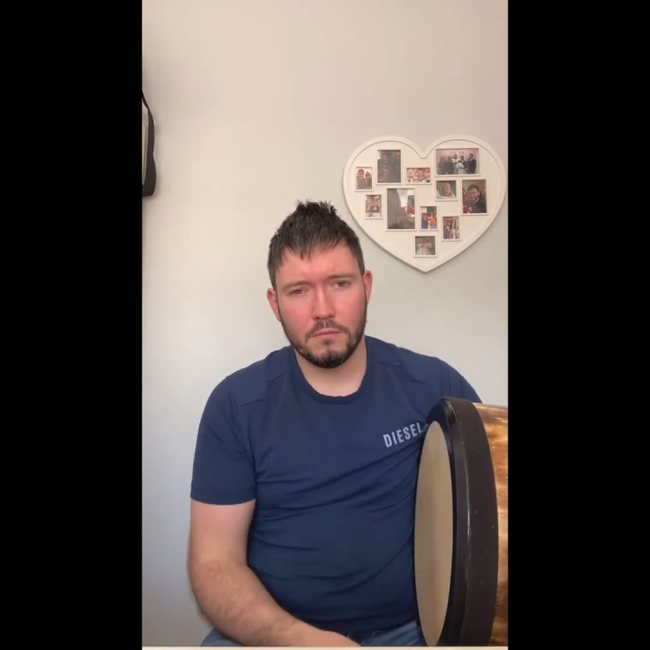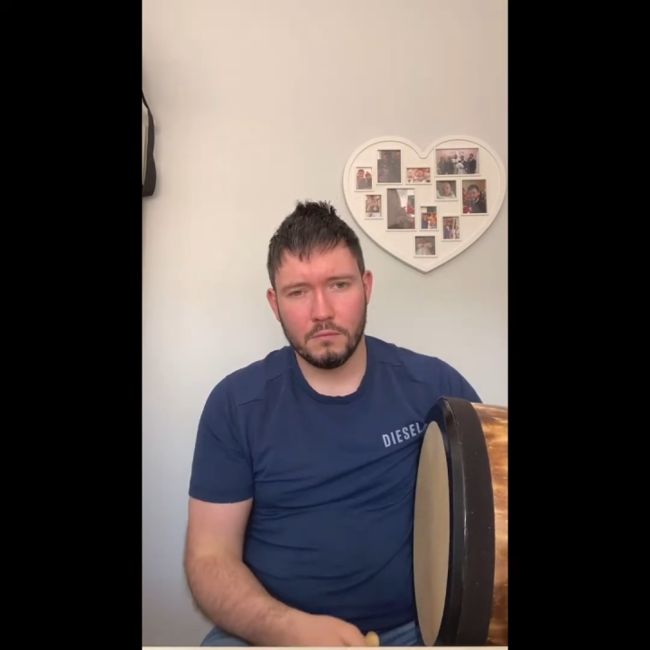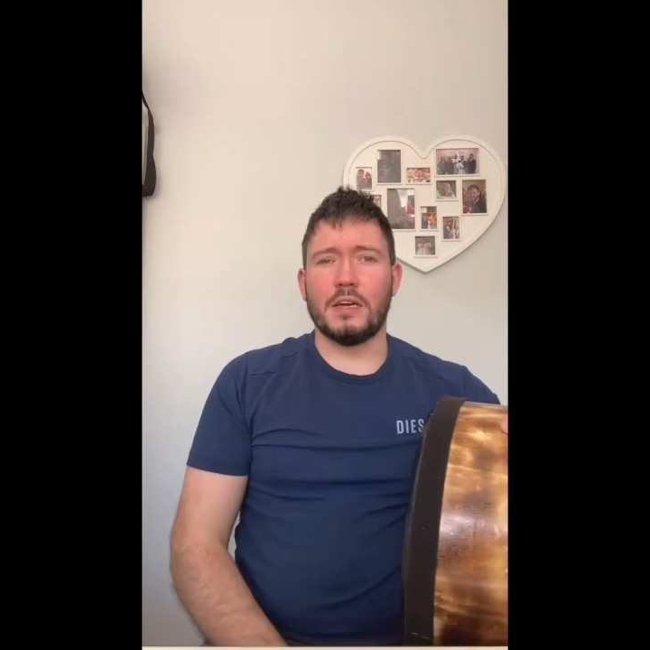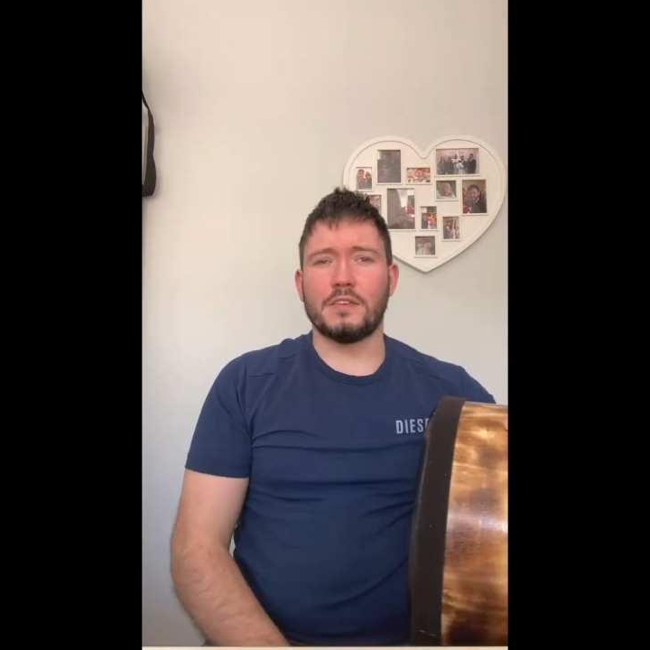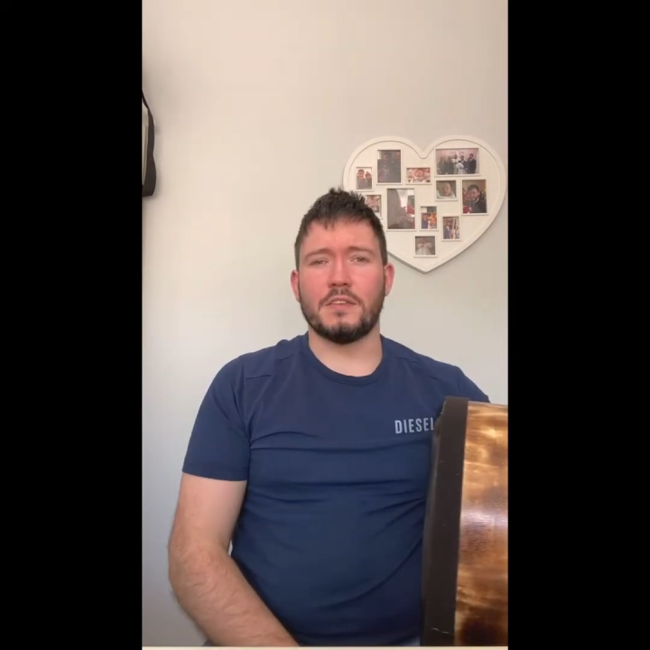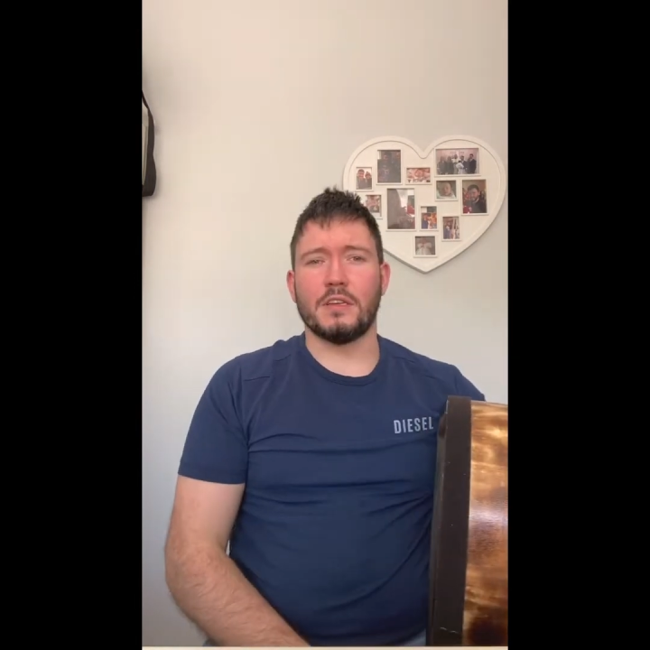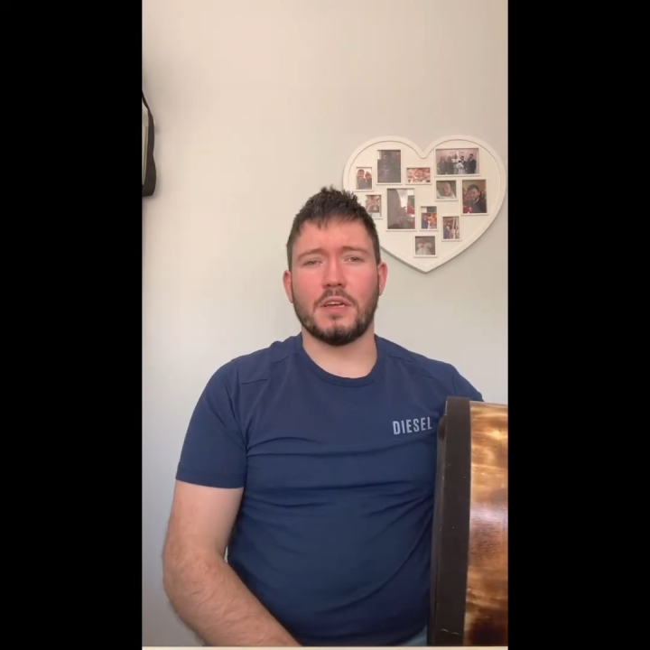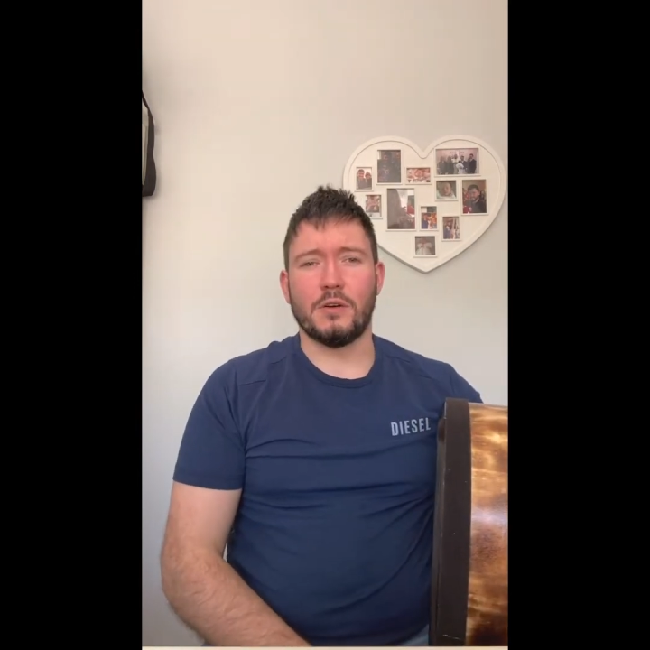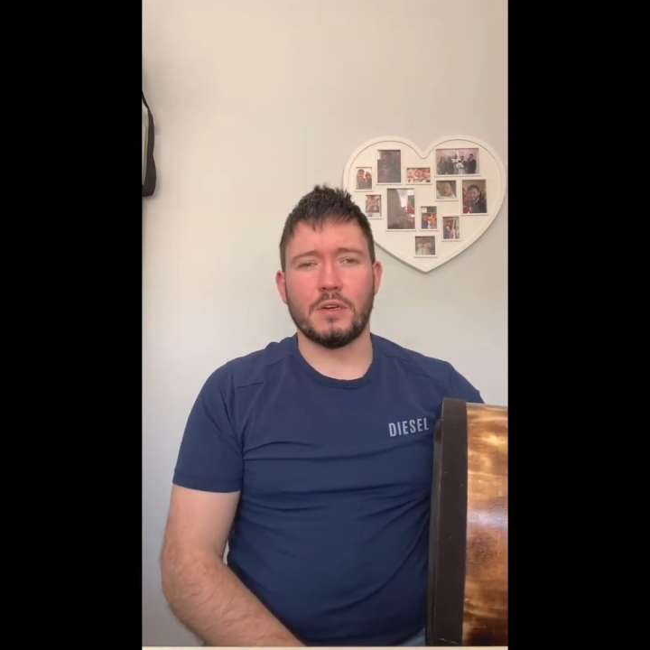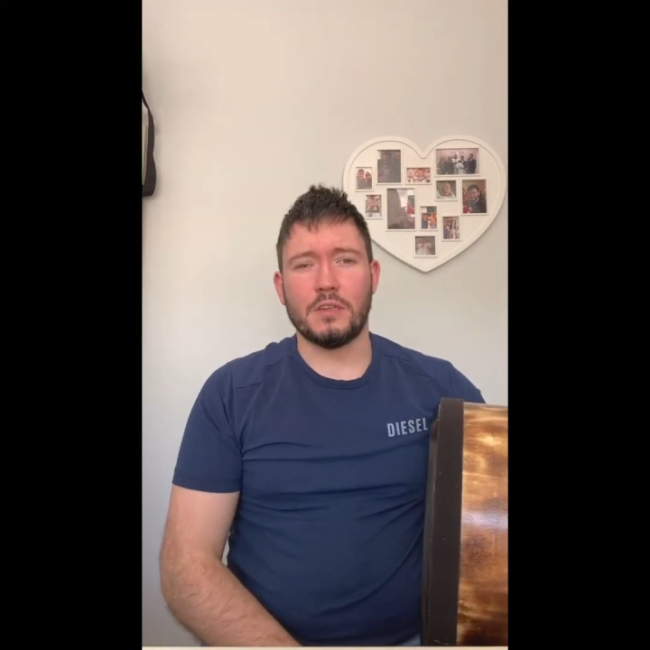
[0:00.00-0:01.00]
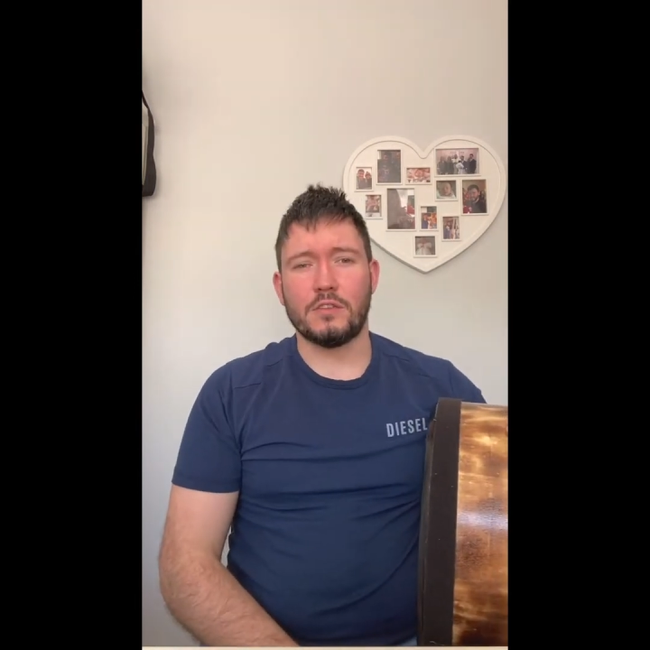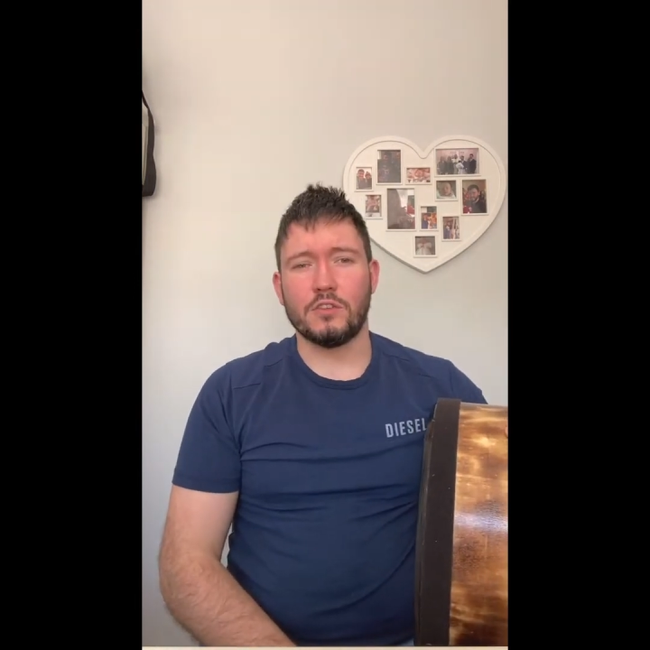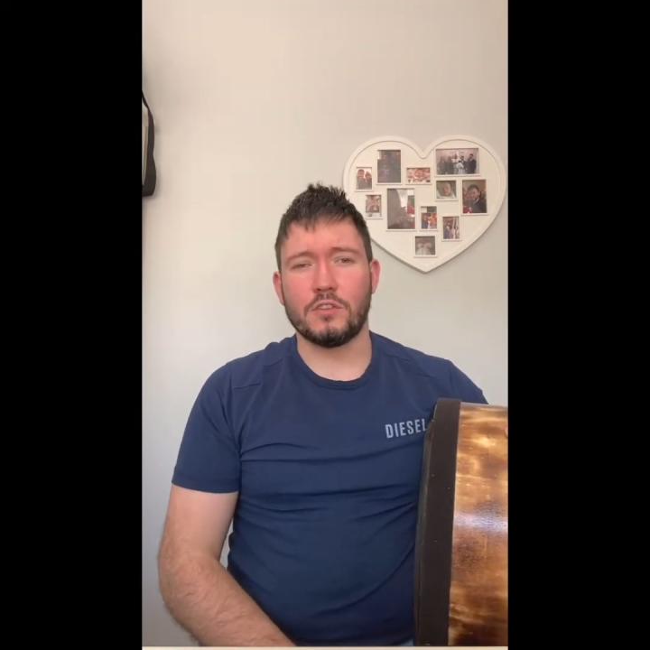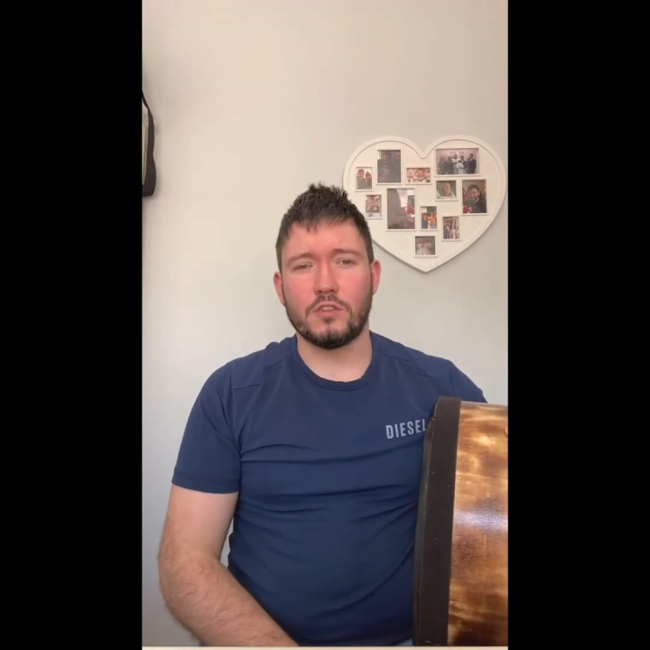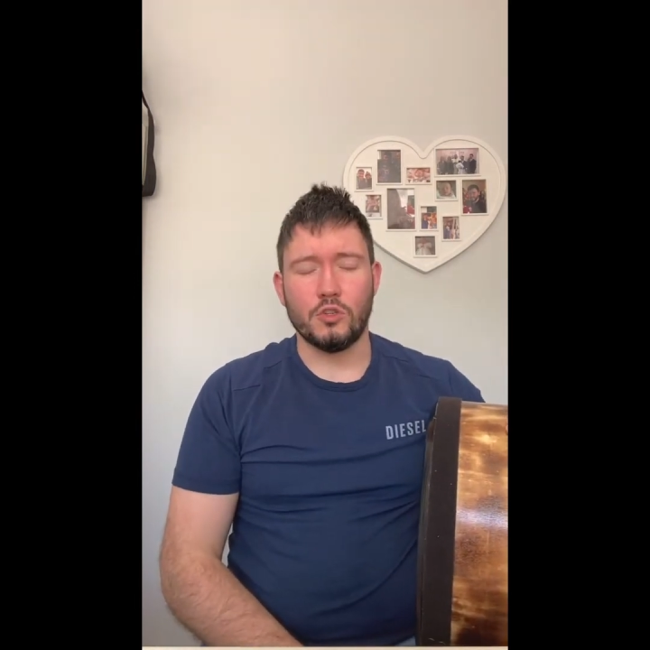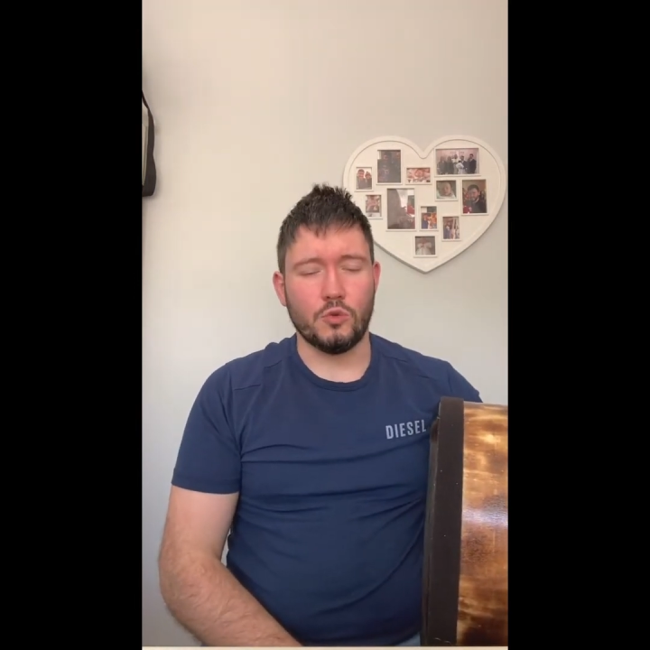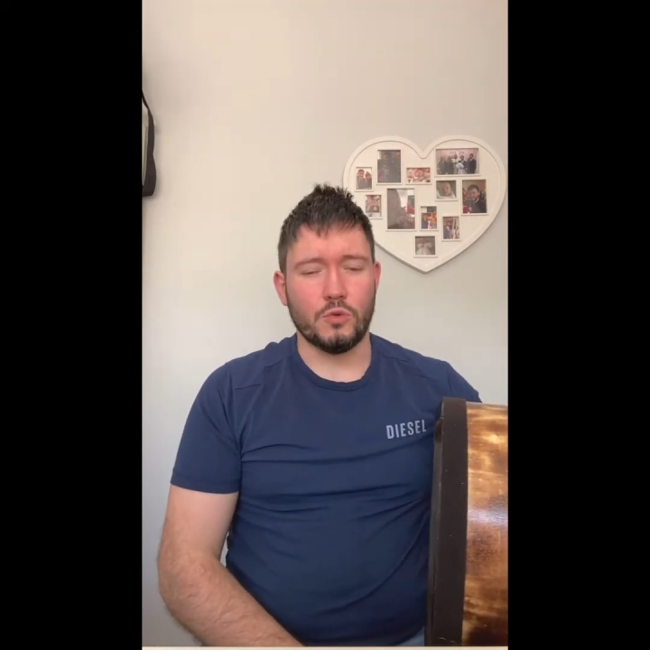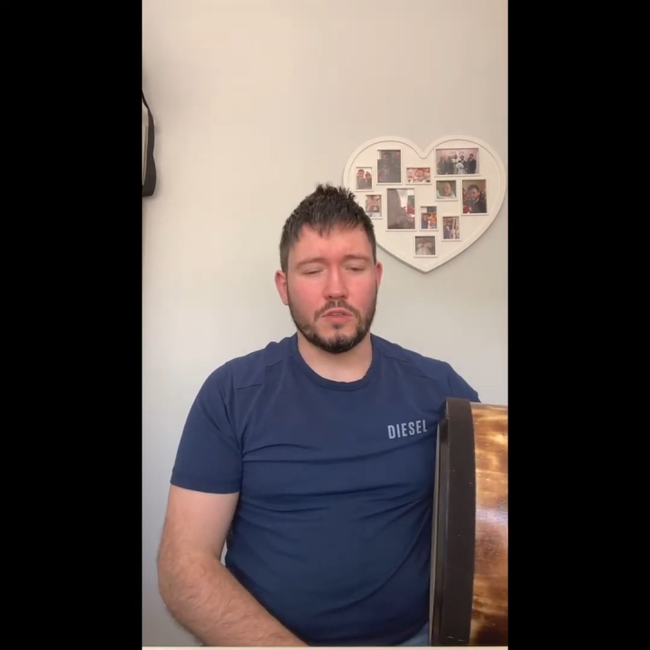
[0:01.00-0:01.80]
Last thing now is just two